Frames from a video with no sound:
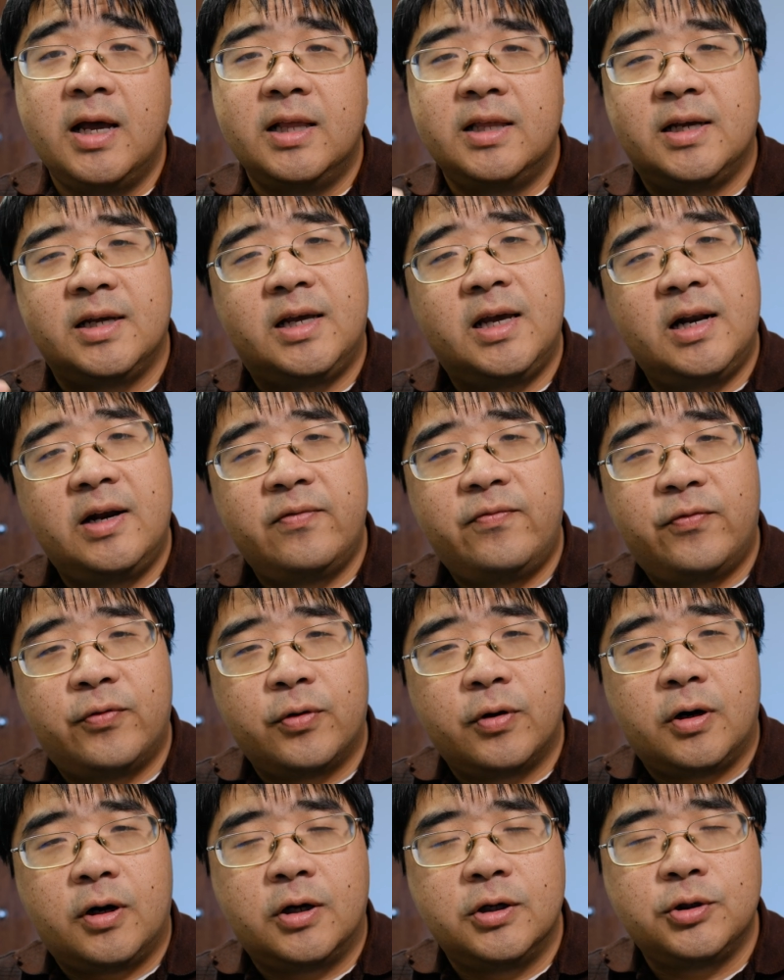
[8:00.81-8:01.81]
to get it
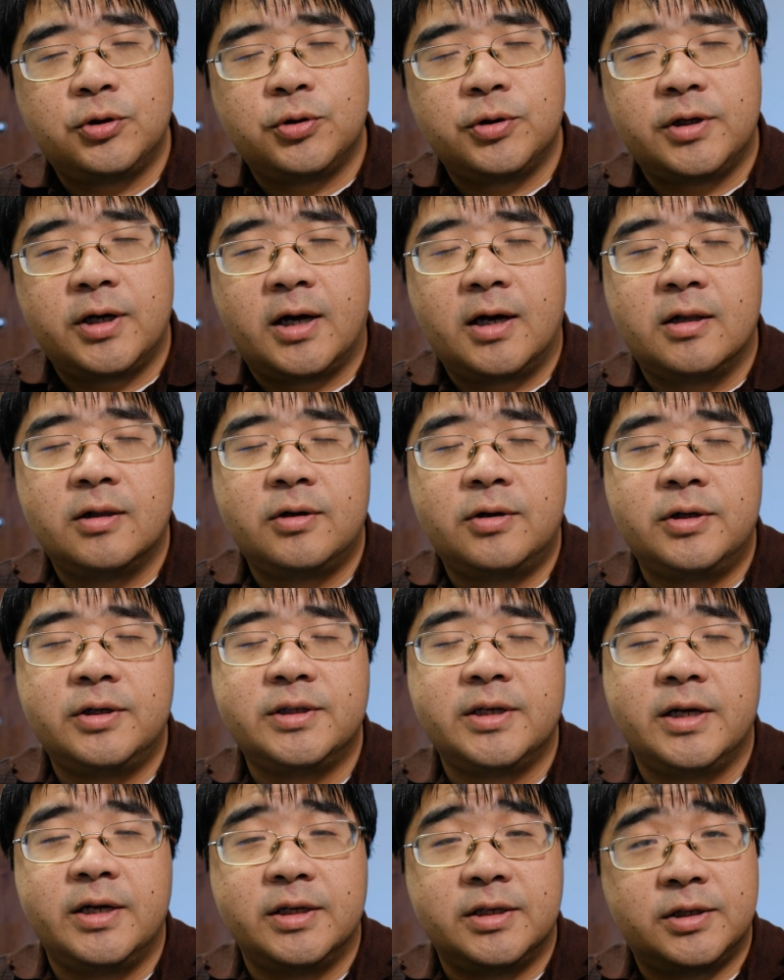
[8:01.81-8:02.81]
for $100,
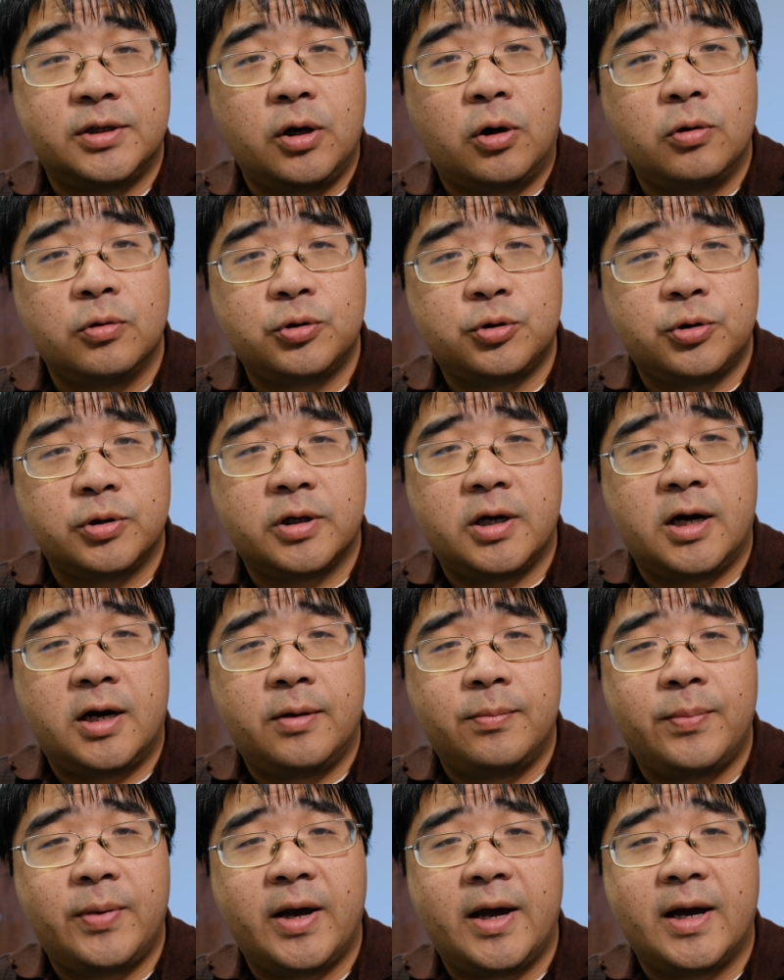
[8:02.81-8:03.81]
and it's ultra
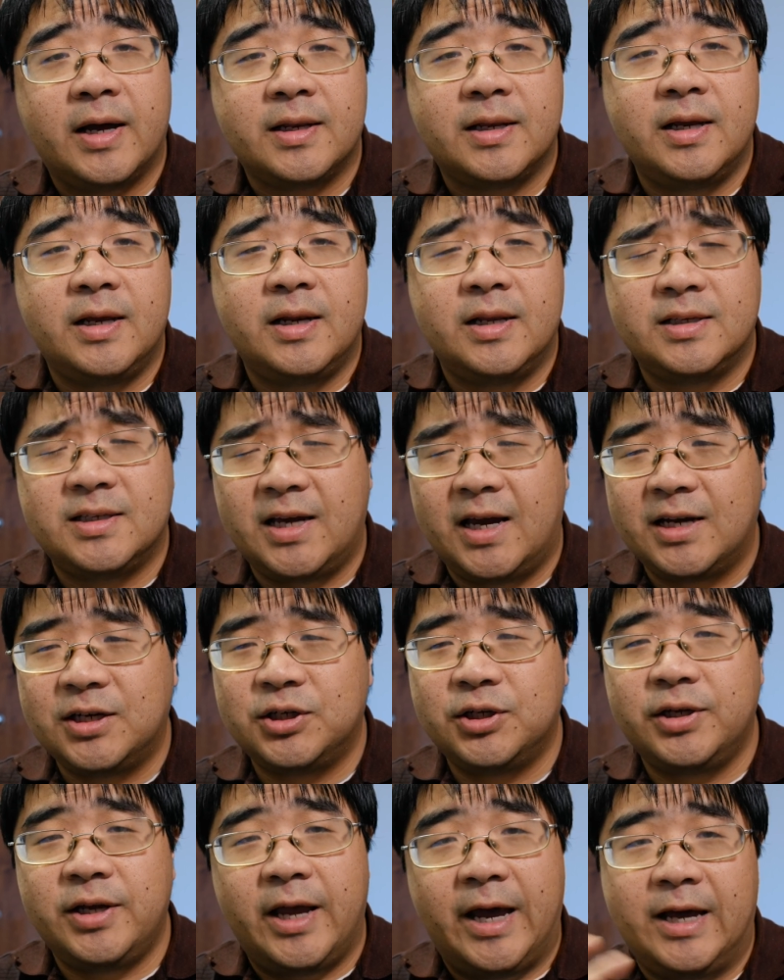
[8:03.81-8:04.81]
compact, and it's
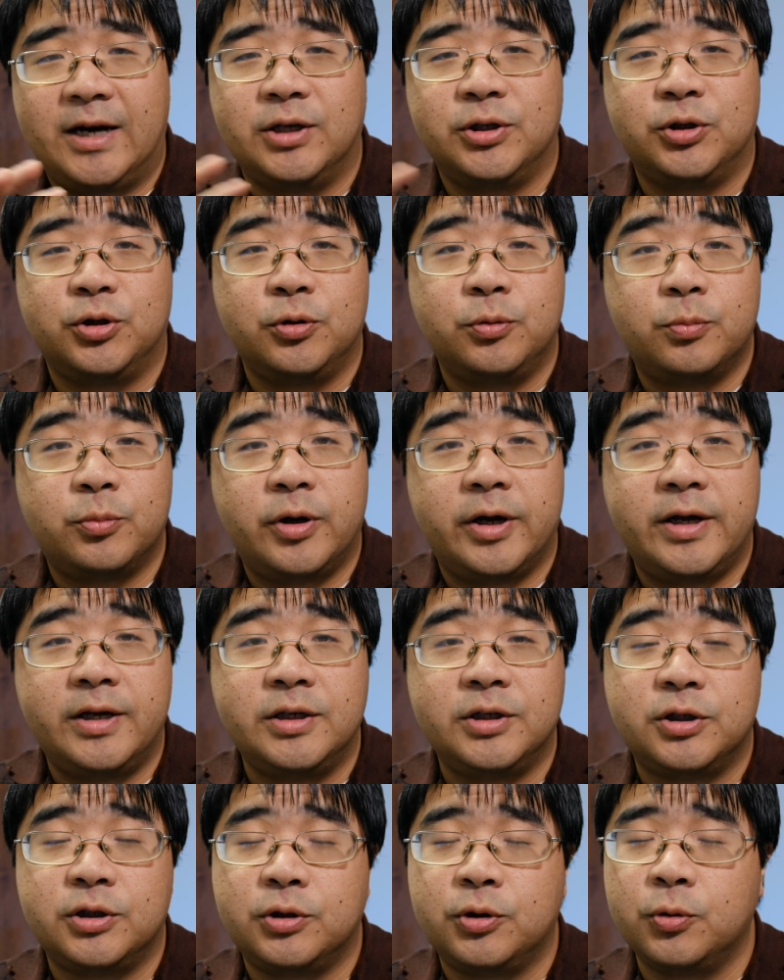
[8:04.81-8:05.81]
actually at a zoom
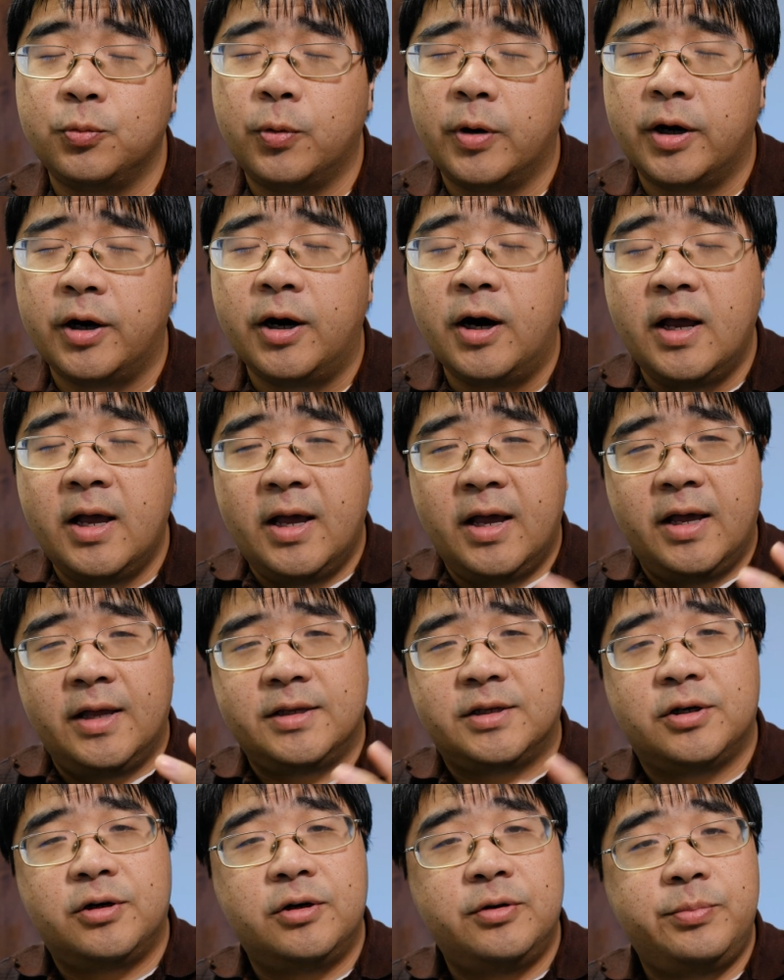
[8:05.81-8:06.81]
range to where
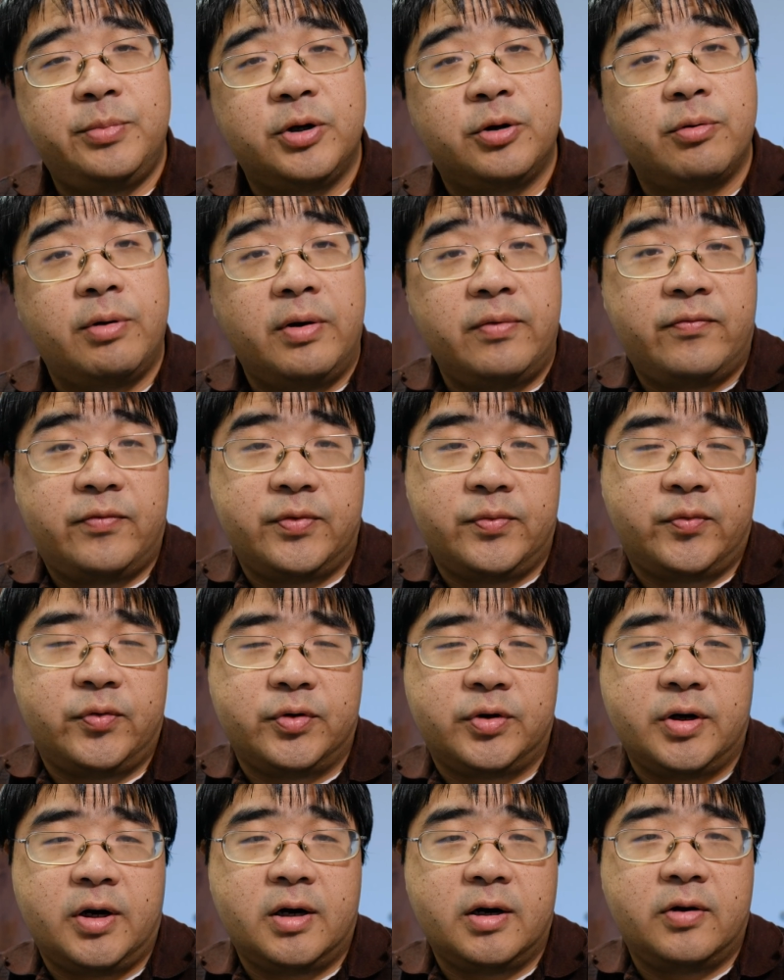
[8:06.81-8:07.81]
it's going to be great for
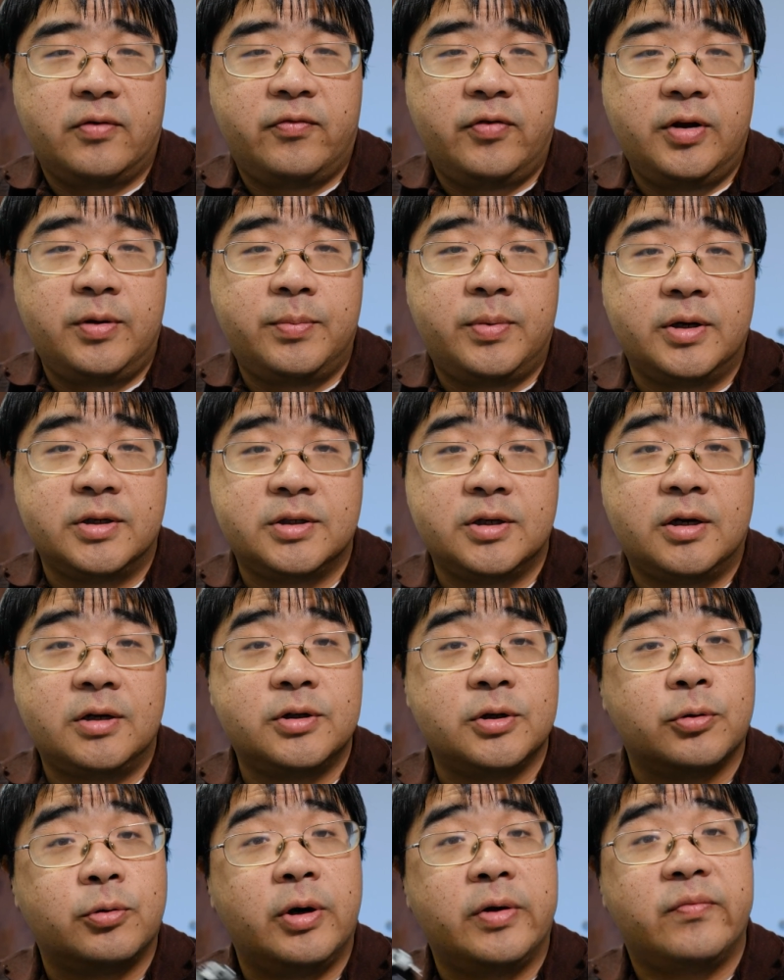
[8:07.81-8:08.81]
photography, but it's
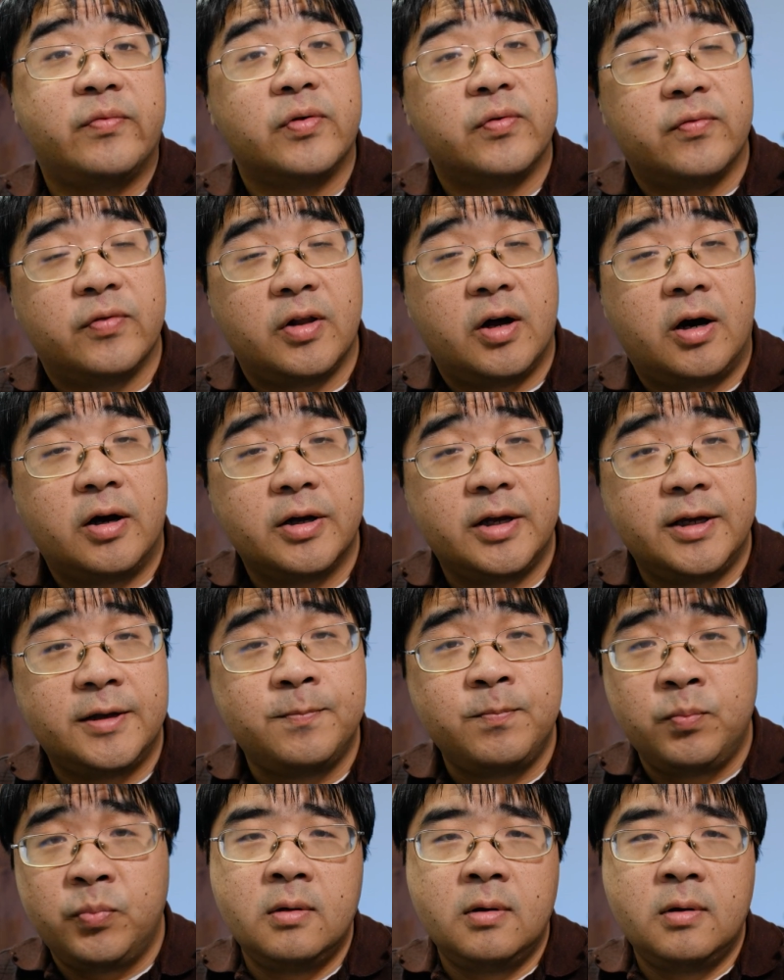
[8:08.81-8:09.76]
also great for vlogging.